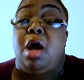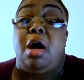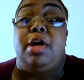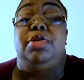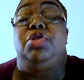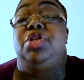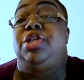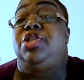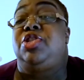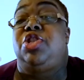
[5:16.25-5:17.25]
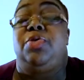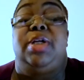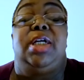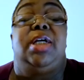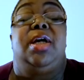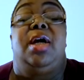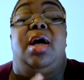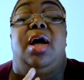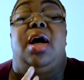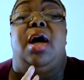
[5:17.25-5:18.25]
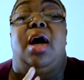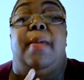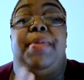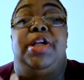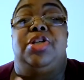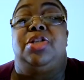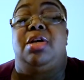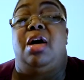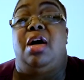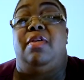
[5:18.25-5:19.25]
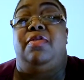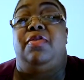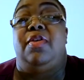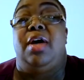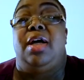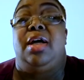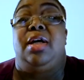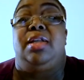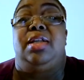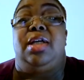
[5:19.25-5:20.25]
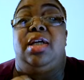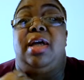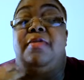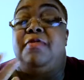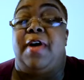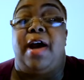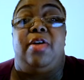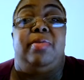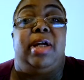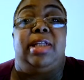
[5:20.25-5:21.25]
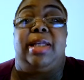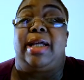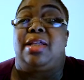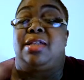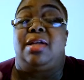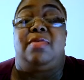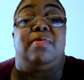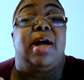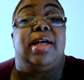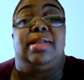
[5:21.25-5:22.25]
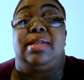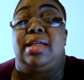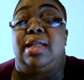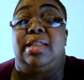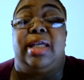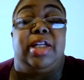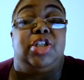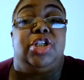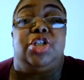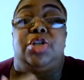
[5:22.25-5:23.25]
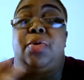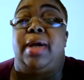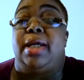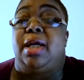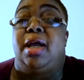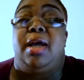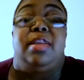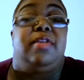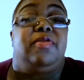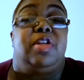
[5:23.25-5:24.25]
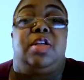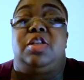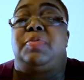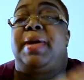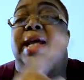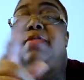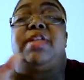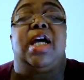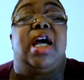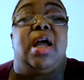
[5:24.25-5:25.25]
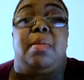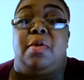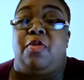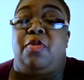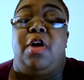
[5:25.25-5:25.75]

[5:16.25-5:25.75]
Are you just shooting pictures of the environment, like the sunrise and sunset, and just showing the span of time of